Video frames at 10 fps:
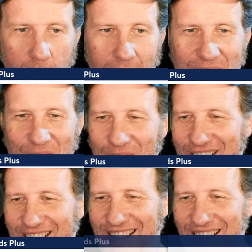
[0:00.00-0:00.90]
store.
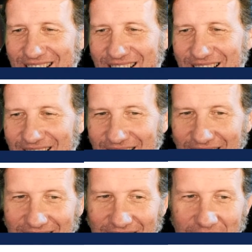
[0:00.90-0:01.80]

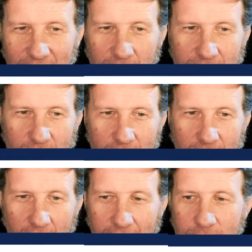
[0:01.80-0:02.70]
Yeah, that theory of turning
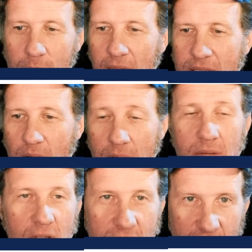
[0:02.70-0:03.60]
on. Have you been listening? Uh,
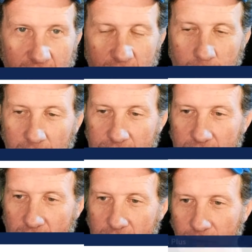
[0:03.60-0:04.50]
good to see that you've been
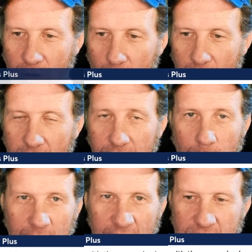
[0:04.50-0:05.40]
listing, Jim. Very cool. Keith, have you
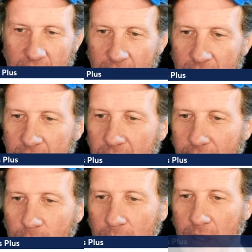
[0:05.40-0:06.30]
been listing?
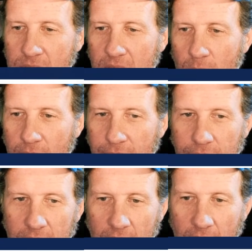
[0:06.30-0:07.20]
Have you been listing with a
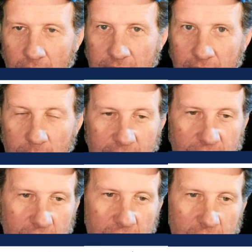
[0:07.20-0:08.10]
you know on a daily
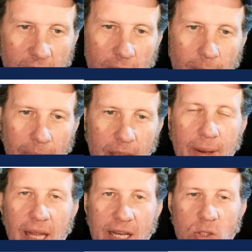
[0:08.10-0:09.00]
basis?
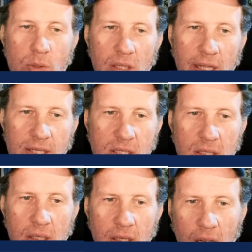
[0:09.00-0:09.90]
eBay likes when you list
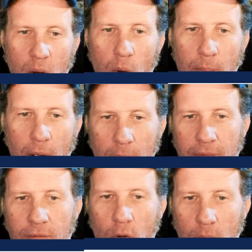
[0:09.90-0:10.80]
Went by it
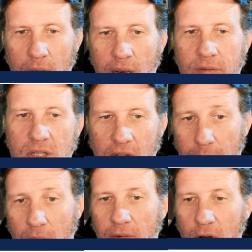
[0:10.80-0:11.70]
before, but never stopped.
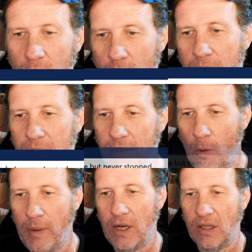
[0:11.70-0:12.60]
Oh, very cool.
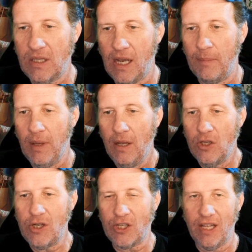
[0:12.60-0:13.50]
Hope you had a good time.
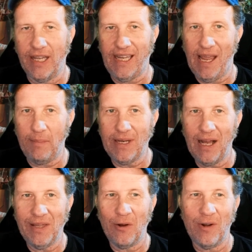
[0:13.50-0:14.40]
Did you actually like camp
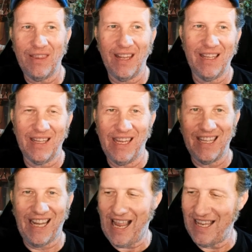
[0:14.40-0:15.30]
down there or anything in, in the
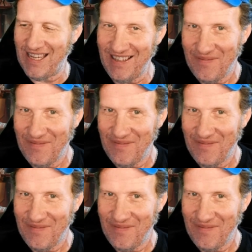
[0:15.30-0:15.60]
canyon?